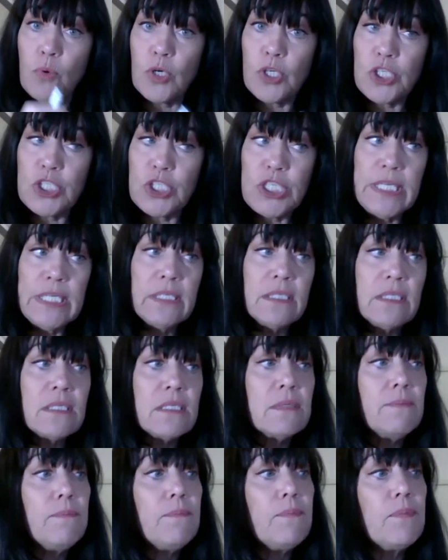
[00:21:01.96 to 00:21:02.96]

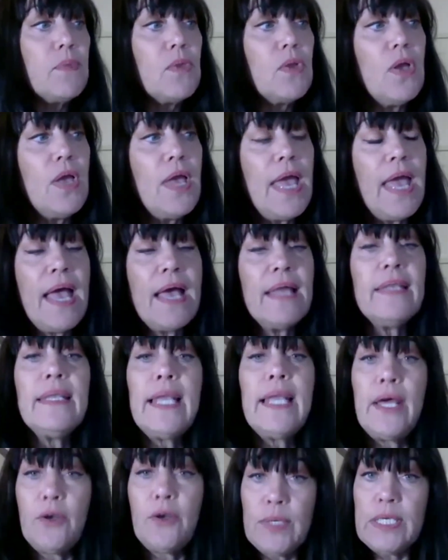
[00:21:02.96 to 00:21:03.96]
worksheets and
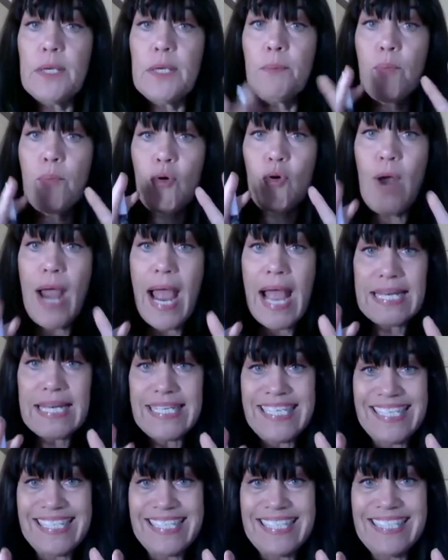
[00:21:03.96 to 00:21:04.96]
lettering to
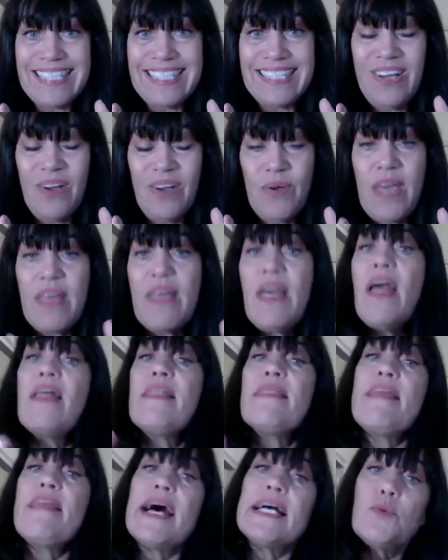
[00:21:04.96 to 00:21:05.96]
practice. Okay,
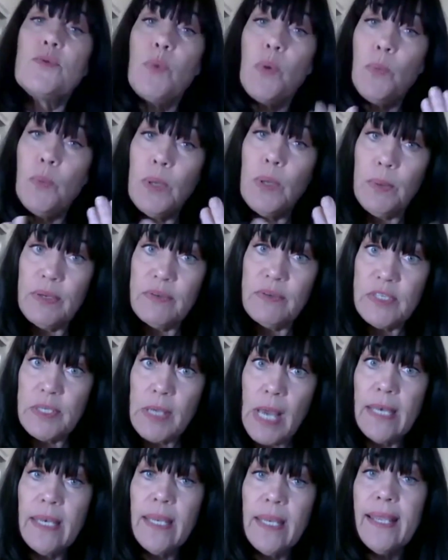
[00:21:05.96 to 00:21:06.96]
that's what we would have
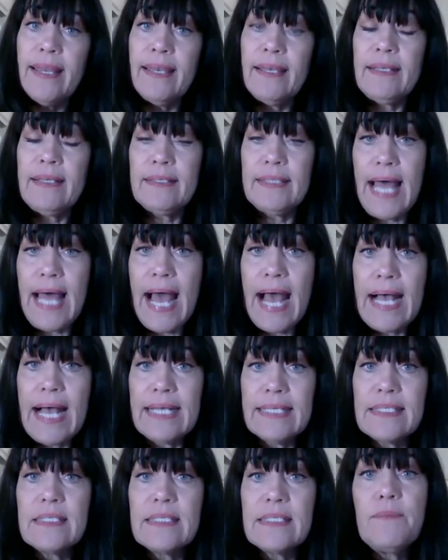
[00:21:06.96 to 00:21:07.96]
done in
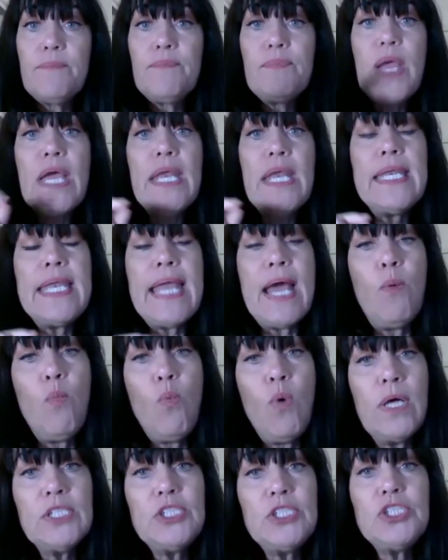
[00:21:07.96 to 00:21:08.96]
class. Now,
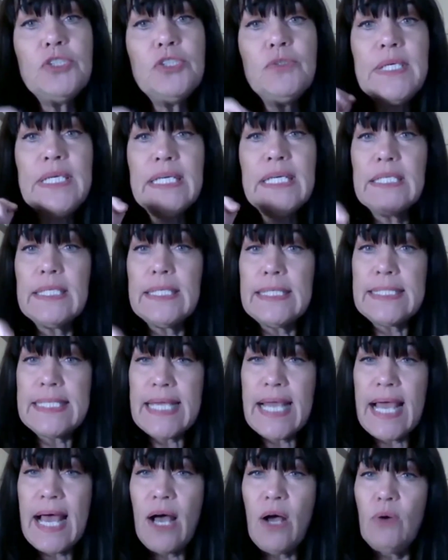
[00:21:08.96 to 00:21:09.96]
once you get
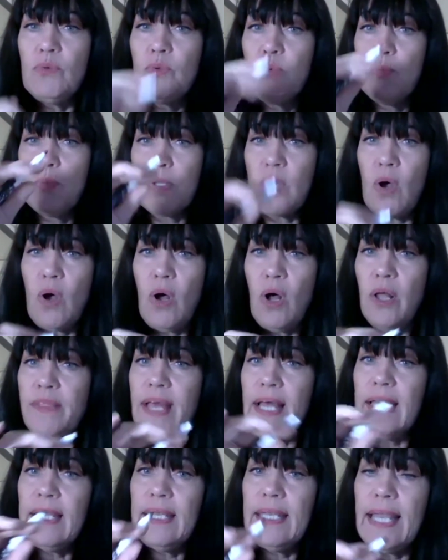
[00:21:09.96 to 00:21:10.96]
down with all
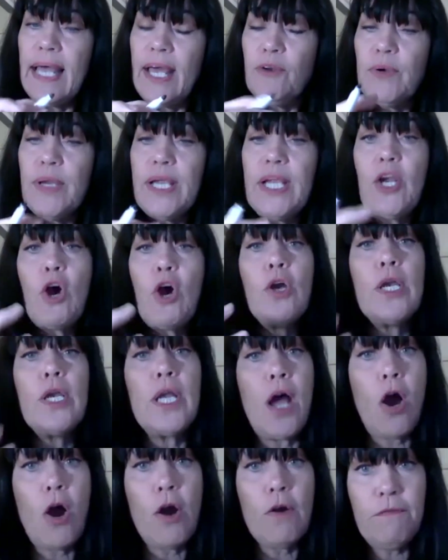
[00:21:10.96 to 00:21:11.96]
that lettering
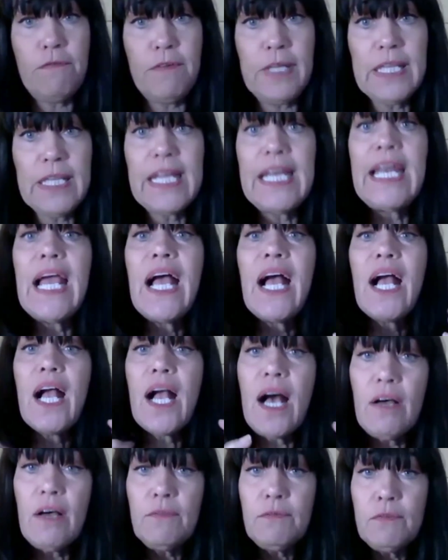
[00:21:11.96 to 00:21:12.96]
and are feeling
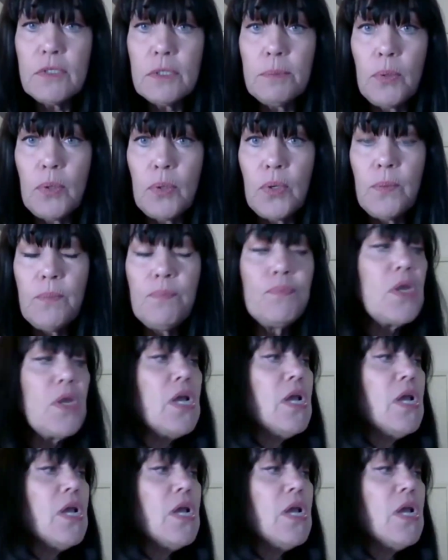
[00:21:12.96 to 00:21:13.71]
comfortable,